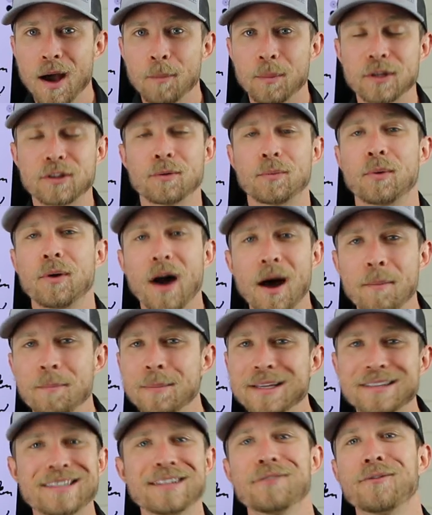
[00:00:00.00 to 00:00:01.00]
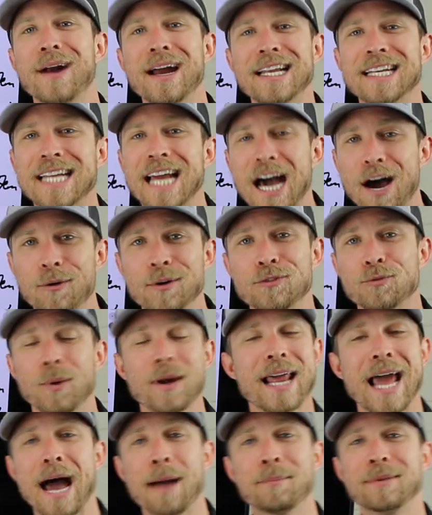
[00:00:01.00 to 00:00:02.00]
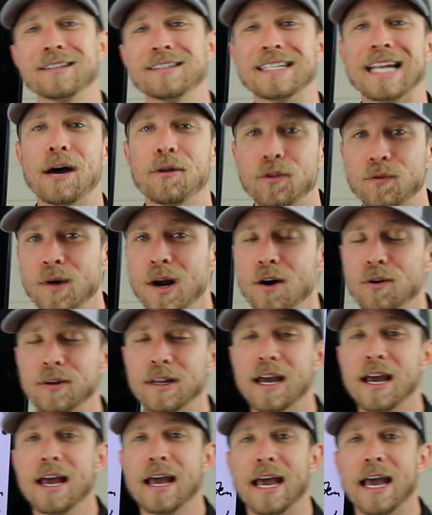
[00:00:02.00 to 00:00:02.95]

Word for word: but the problem isn't right now, it's what happens down the road.